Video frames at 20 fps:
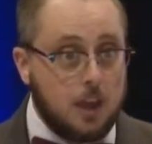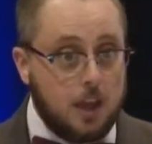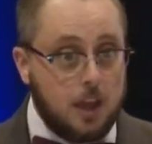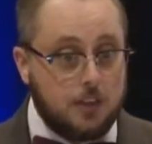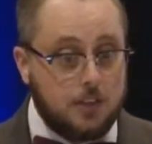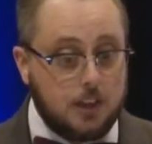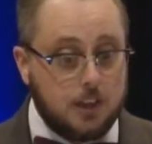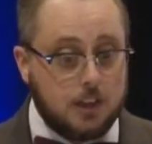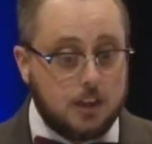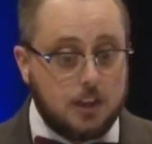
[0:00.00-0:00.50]

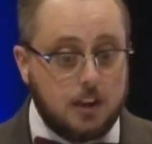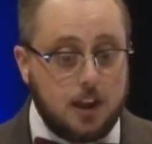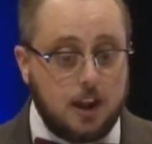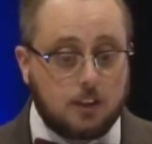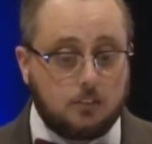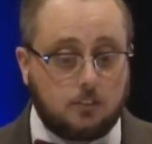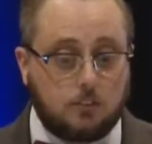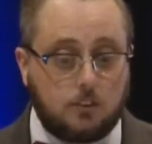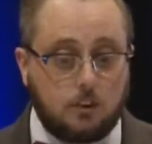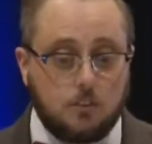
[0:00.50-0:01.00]
And then
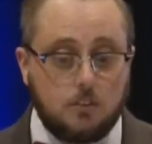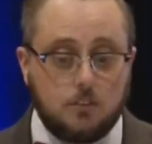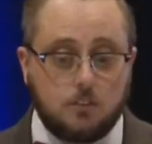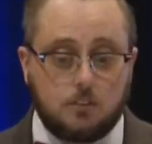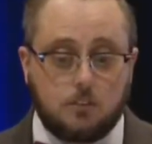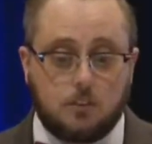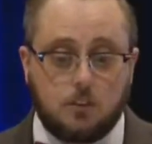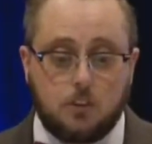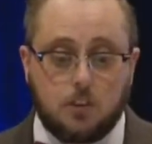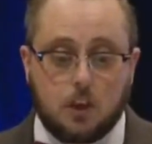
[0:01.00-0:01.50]
connect
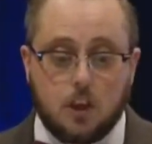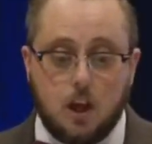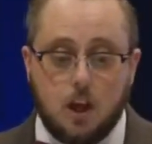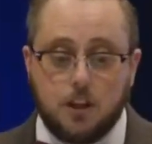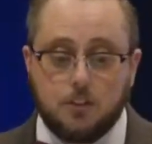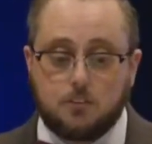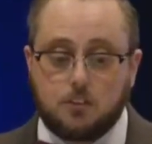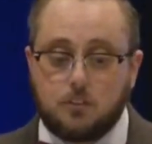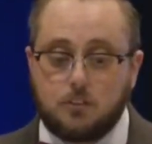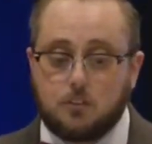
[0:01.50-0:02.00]
students to the
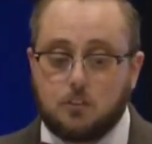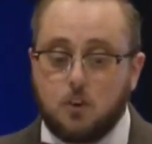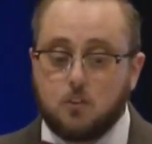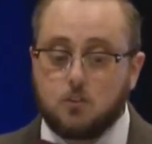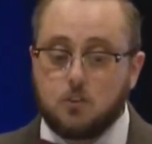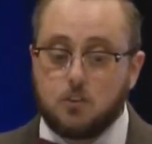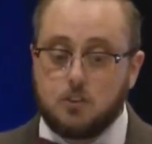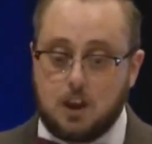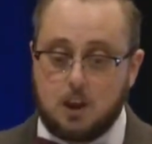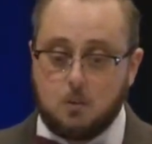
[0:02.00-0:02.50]
college's
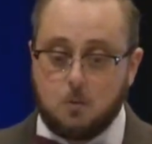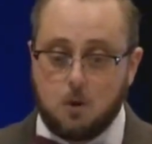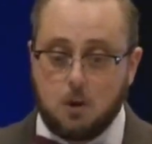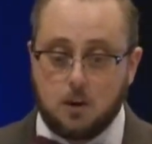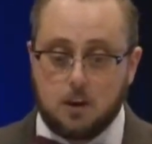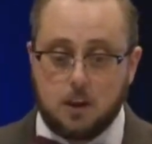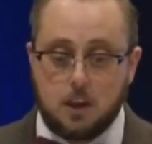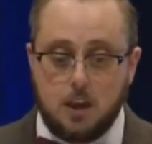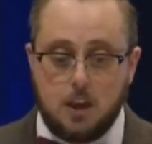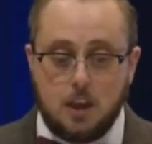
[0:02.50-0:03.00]
social
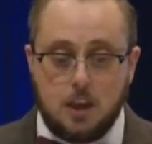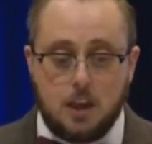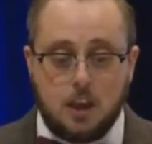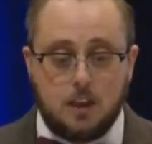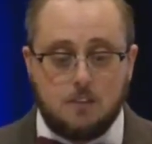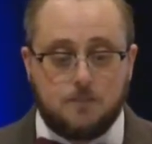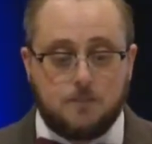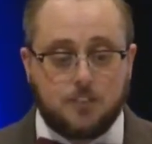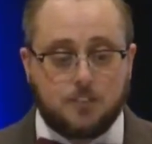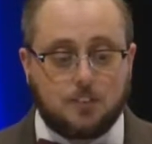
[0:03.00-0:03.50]
network
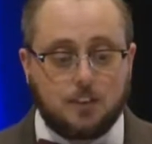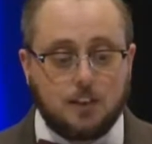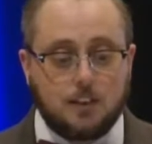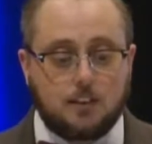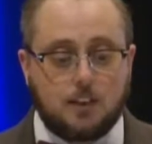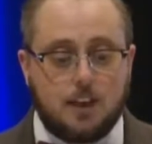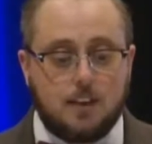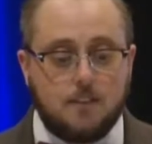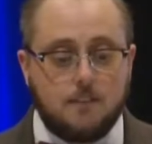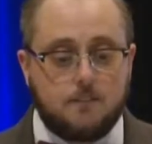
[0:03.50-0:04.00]
and
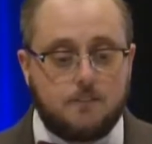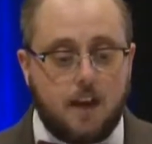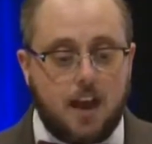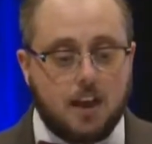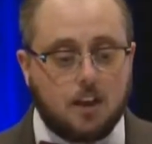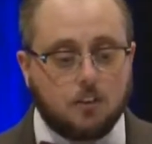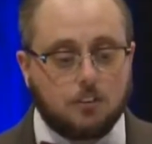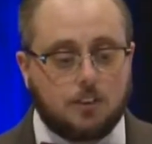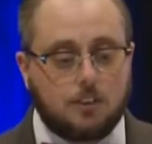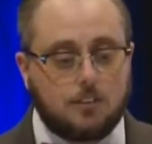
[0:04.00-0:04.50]
facilitate
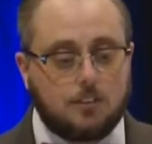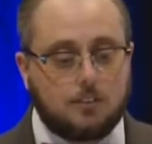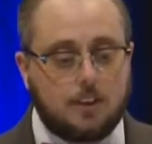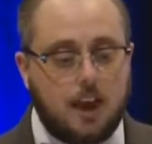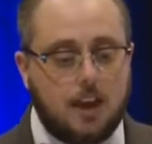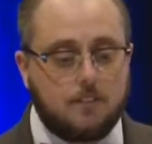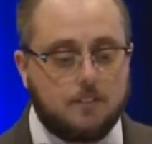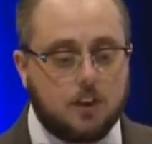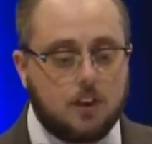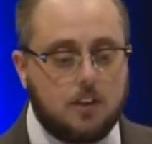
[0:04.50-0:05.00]

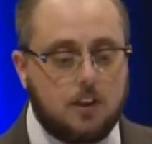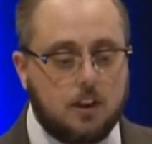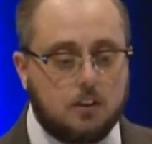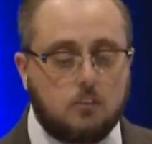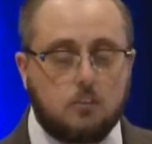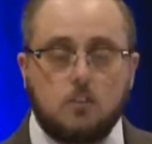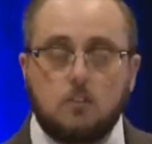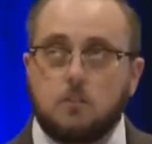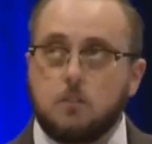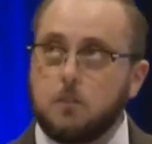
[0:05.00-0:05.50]
faculty-staff
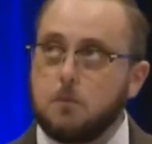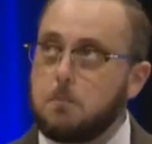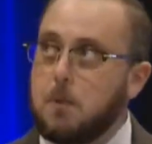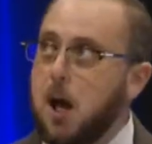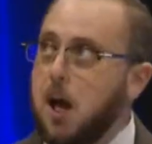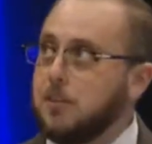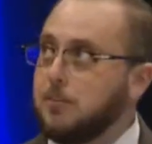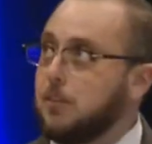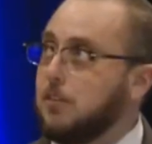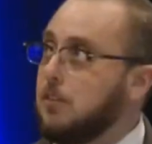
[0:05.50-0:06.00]
connections for
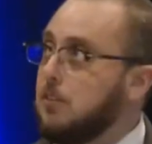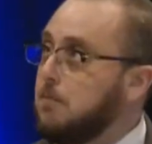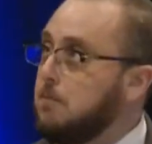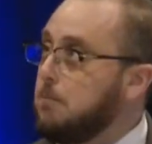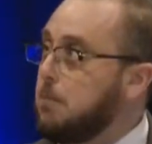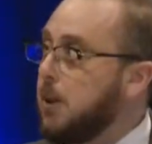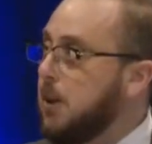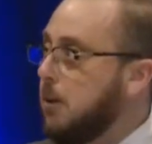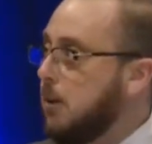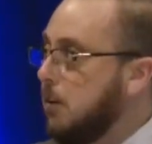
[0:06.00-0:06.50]

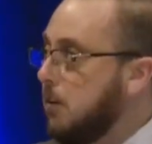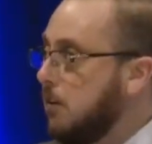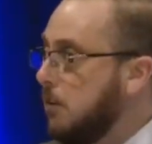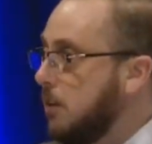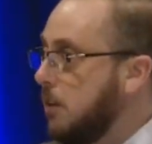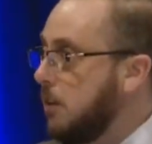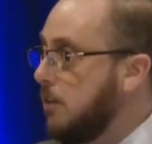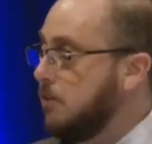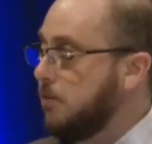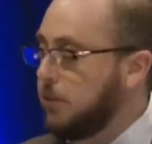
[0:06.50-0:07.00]
positive
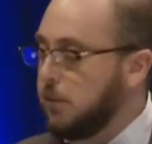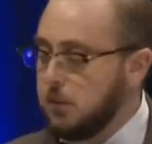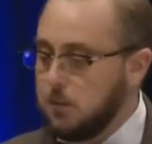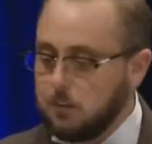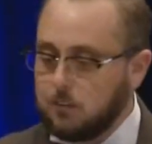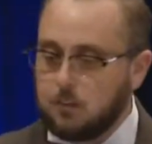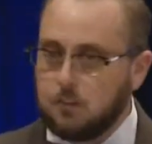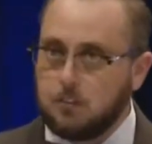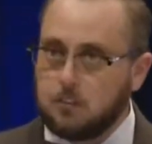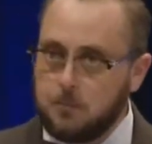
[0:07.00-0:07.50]
peer
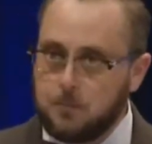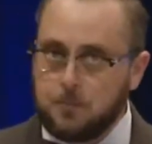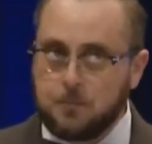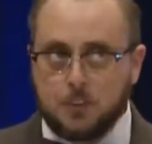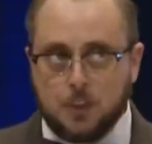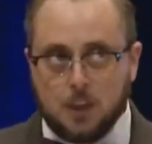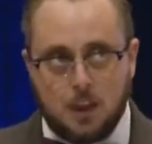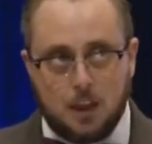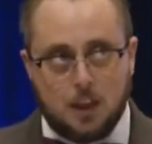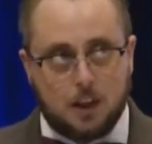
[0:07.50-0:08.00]
influences.
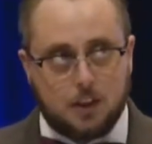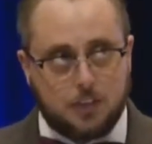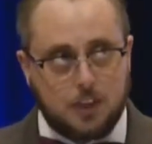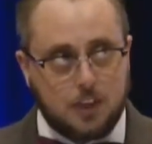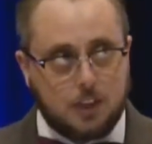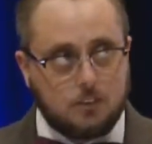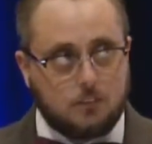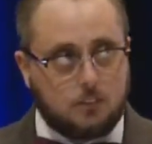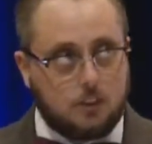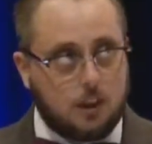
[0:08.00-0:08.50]
And I
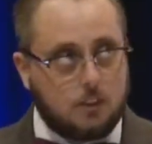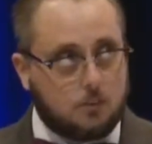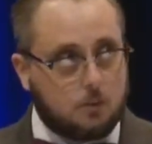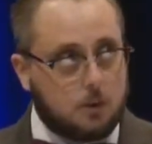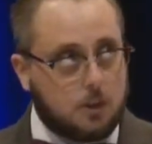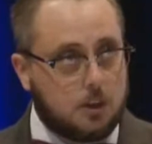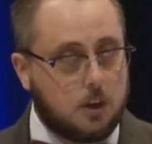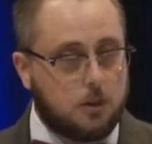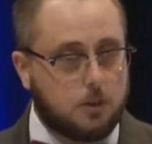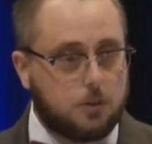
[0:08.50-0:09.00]
think as
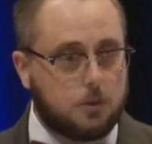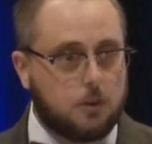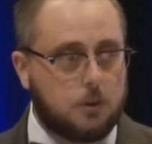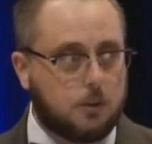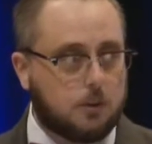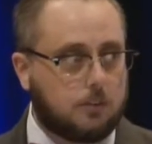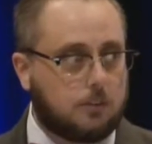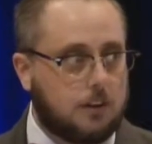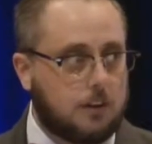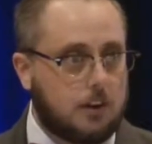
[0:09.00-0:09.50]
we go through,
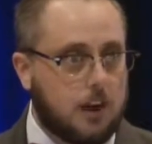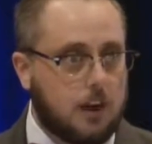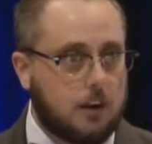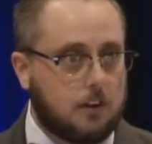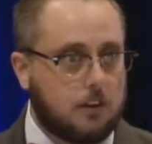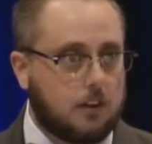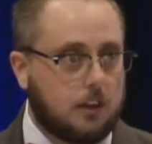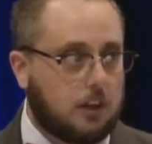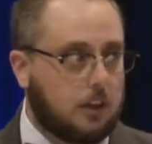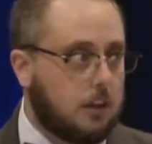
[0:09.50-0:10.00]
you'll see not
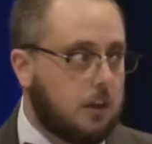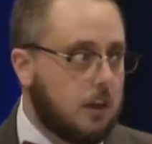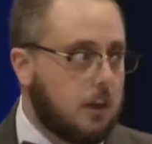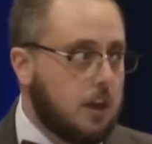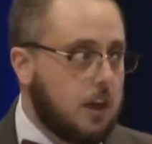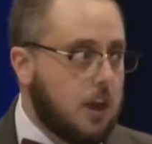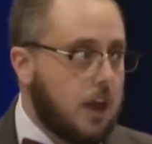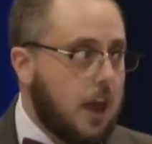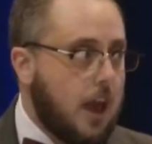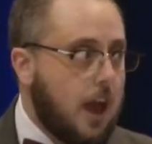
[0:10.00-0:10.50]
only
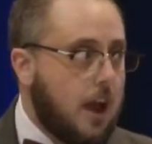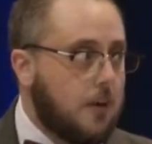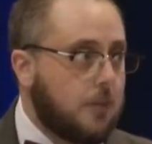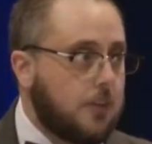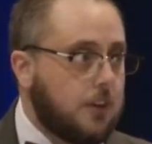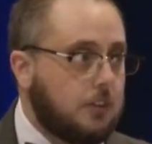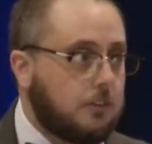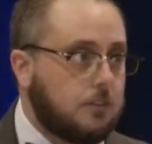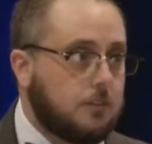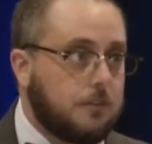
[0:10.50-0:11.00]
how
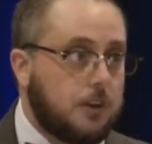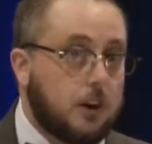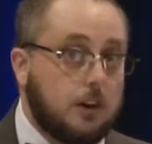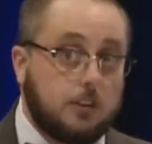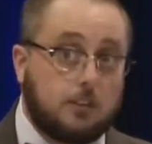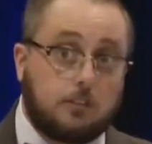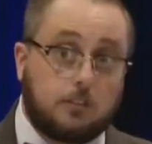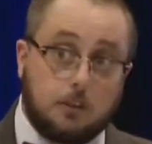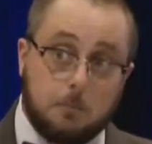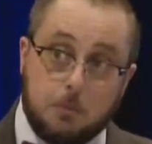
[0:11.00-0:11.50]
these are
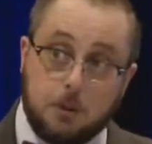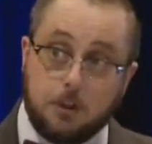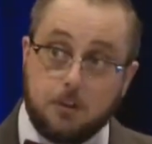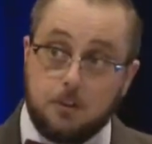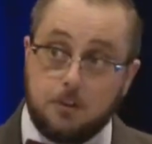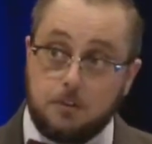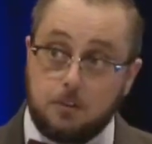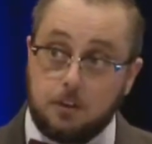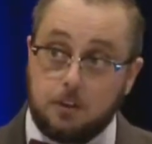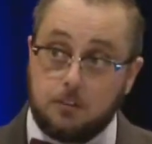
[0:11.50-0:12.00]
very
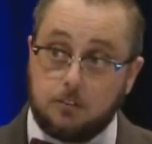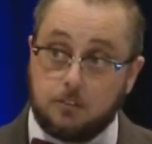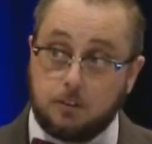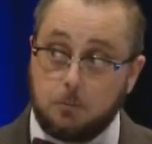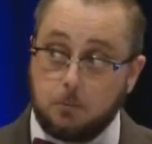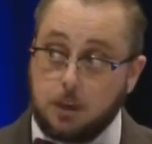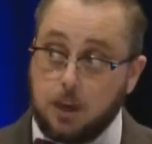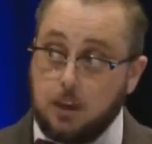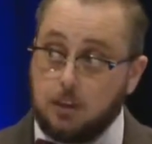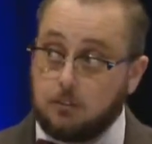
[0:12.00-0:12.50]
similar in
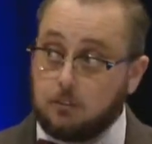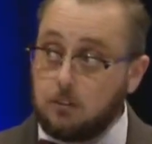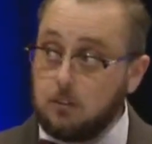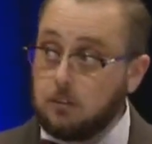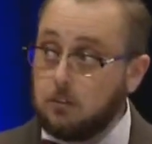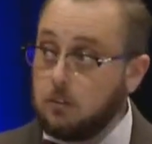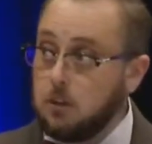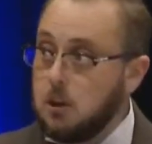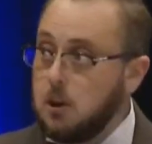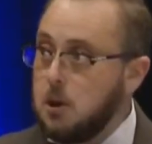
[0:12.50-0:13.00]
some
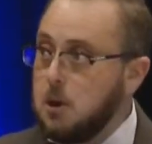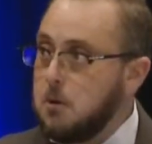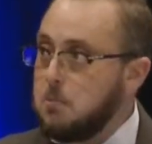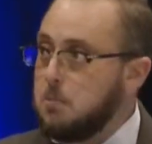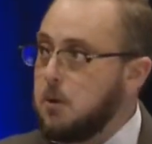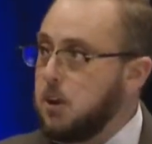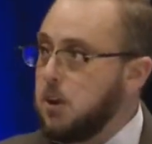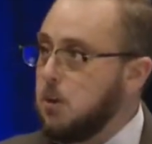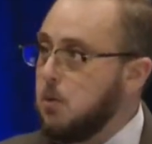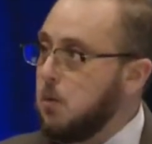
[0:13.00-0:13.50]
cases,
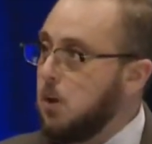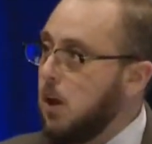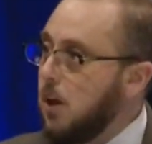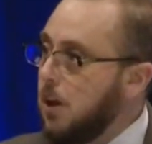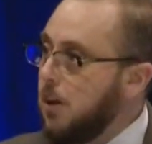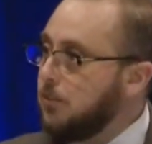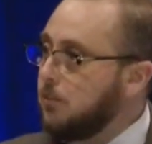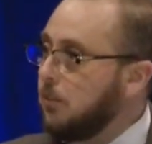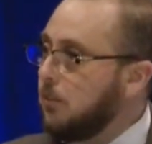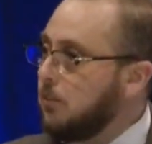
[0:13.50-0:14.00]
but you will
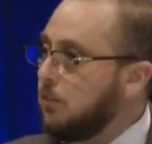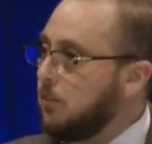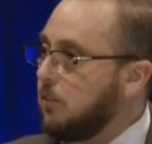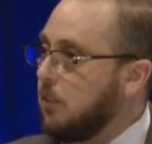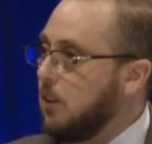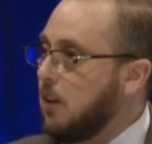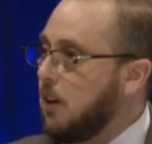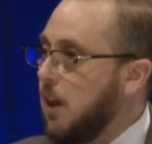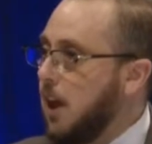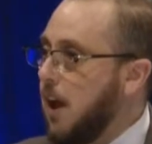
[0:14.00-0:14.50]
also
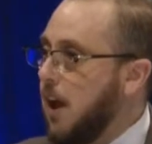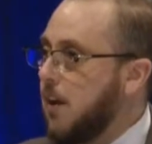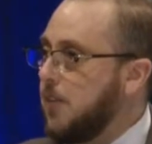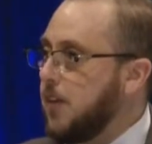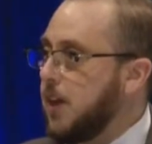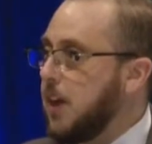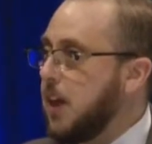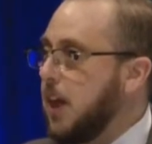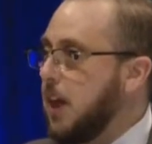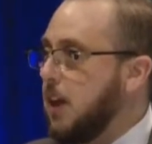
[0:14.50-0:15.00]
see how
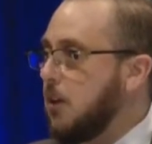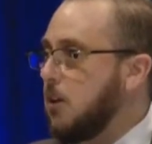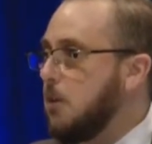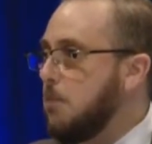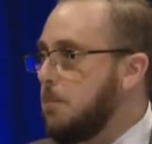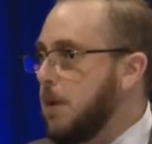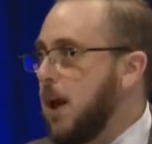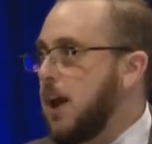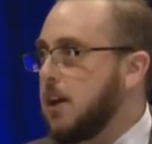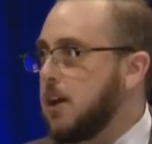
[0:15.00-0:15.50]
they echo
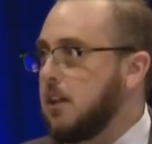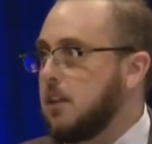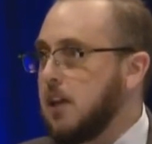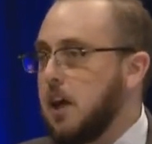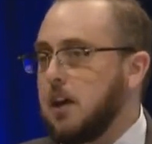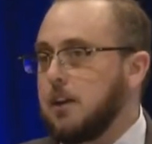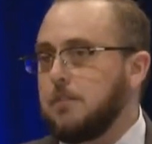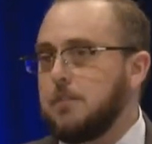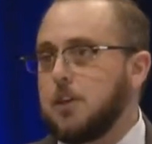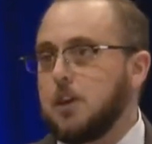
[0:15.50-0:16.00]
back a
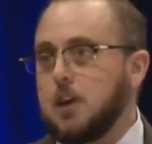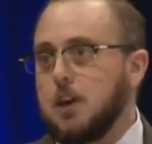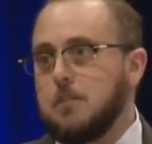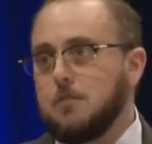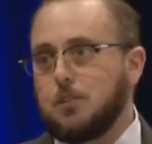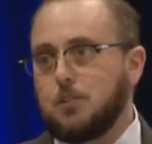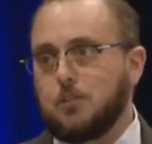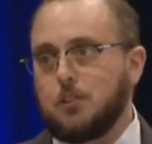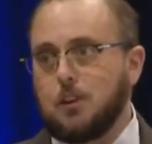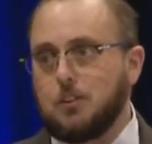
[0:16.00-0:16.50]
lot of the
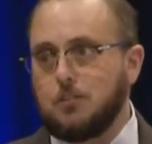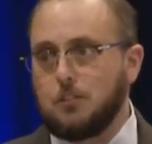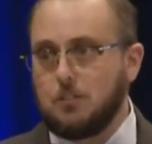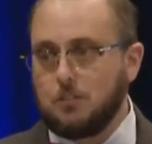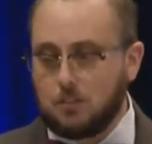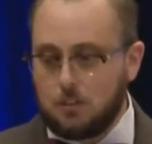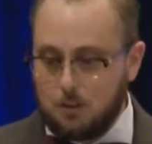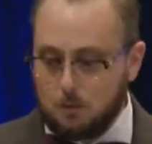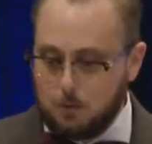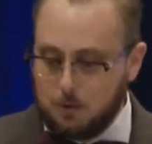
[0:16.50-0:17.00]

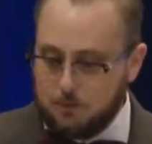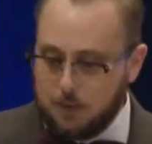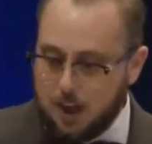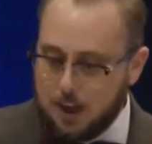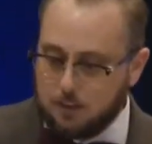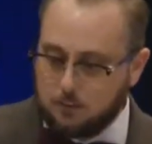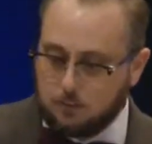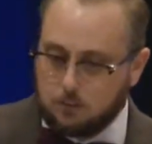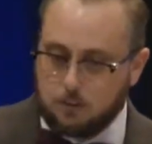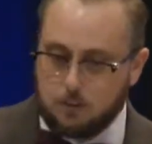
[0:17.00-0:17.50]
conversations that we've
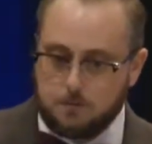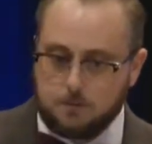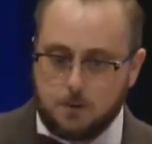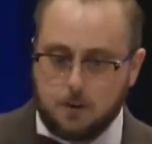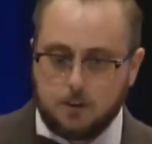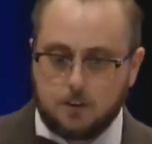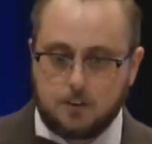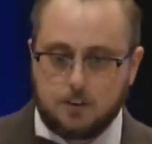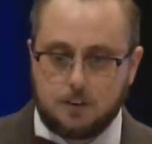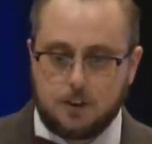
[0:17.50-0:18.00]
had so
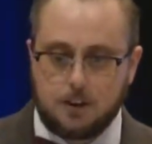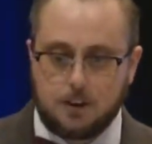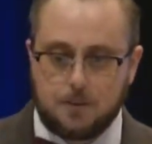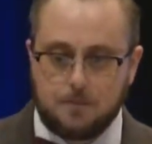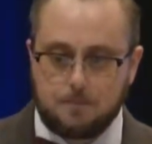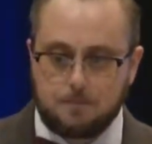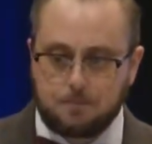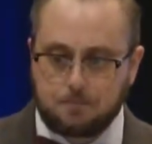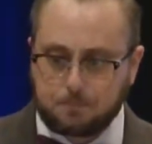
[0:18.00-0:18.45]
far today.